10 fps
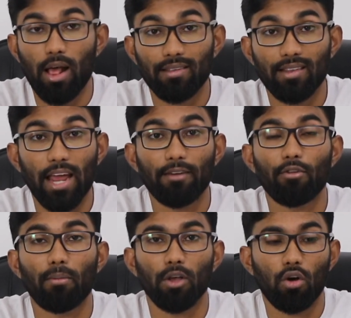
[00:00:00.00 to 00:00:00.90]
slide
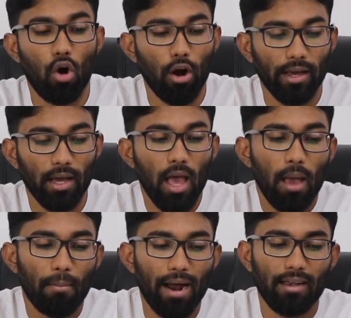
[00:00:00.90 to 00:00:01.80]
from the corner.
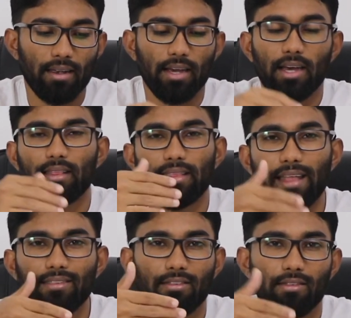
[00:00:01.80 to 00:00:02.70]
But
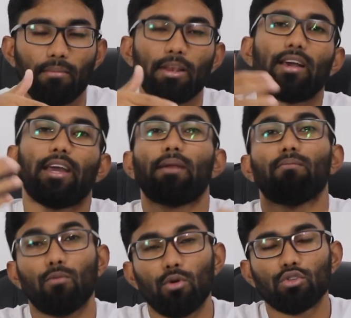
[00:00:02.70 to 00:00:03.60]
that's similar
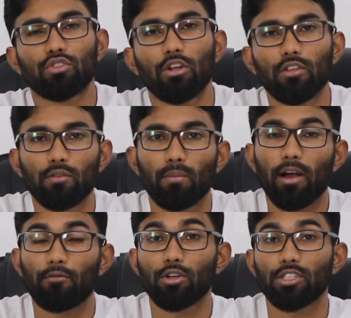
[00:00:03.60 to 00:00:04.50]
in most of the
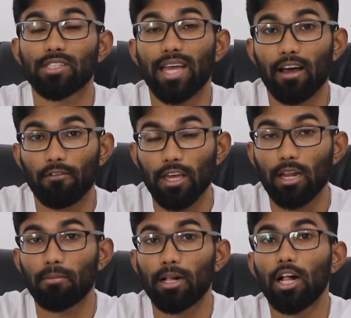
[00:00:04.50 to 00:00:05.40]
smartwatches that are
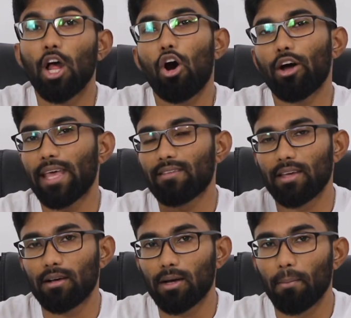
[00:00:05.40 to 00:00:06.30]
available, or there's
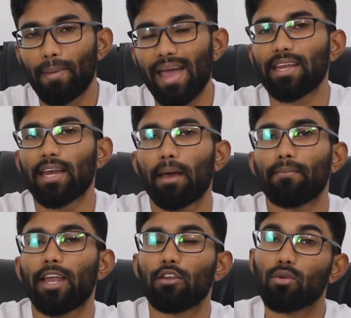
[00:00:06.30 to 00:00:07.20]
a companion
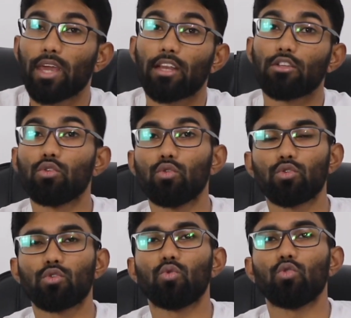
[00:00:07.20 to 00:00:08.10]
app that you can
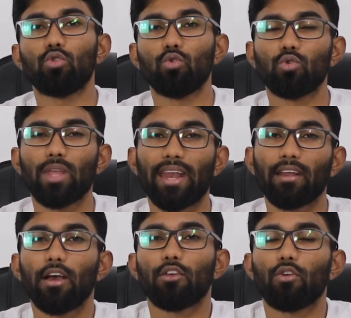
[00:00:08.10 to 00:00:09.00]
use to do
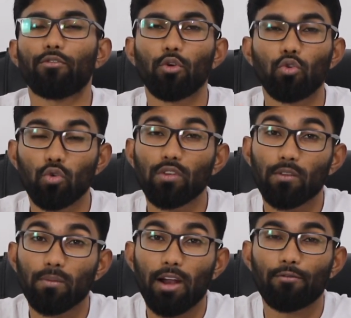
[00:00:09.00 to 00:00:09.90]
that. So if you use a
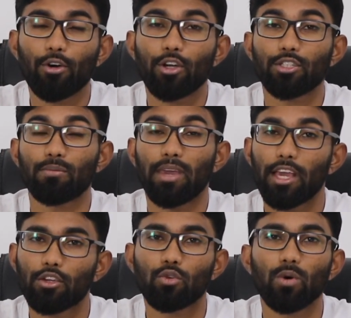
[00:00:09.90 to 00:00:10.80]
smartwatch,
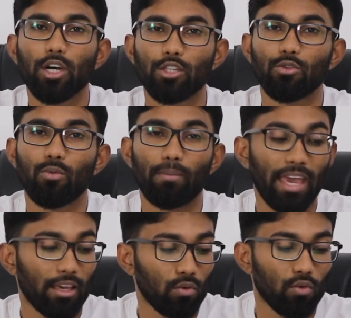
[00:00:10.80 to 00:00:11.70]
make sure you
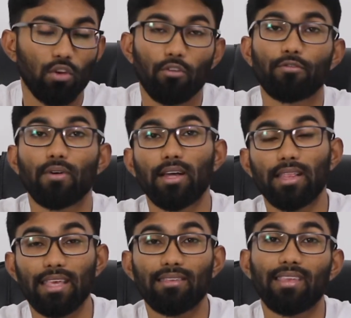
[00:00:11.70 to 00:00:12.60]
make use of
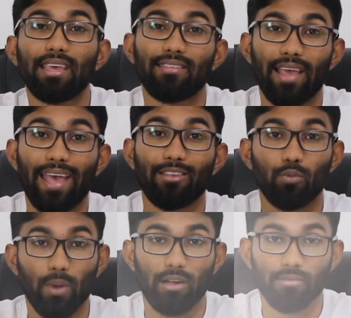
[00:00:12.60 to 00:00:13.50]
these things as
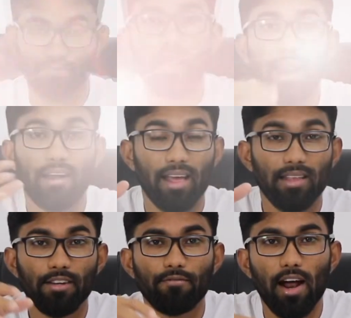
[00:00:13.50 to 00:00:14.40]
well. And
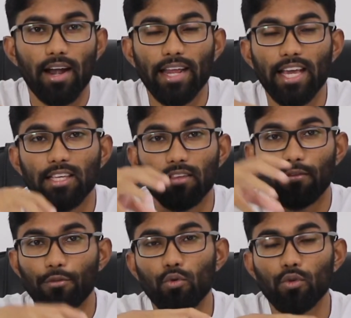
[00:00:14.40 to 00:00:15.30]
another advantage is,
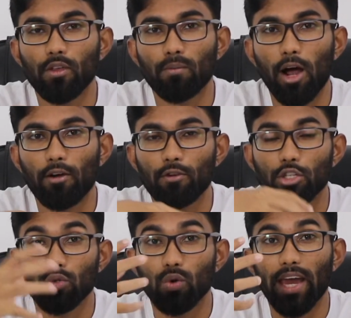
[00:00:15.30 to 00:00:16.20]
if you use a
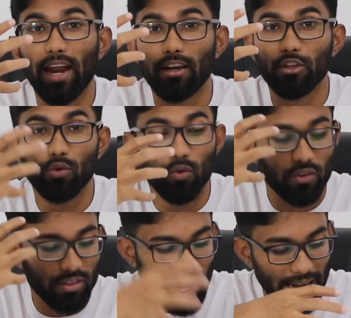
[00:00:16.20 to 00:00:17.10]
smartwatch, you can
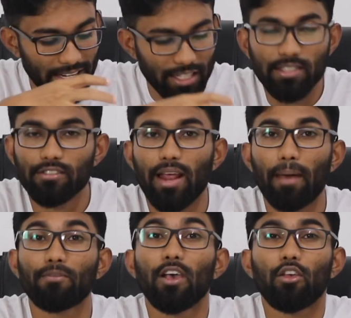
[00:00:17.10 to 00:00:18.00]
use stylish
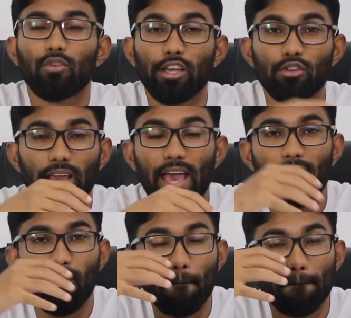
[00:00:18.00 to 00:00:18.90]
straps. So I actually
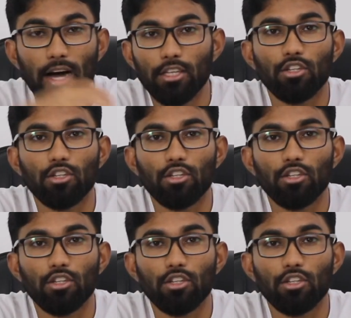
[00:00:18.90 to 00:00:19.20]
have a bunch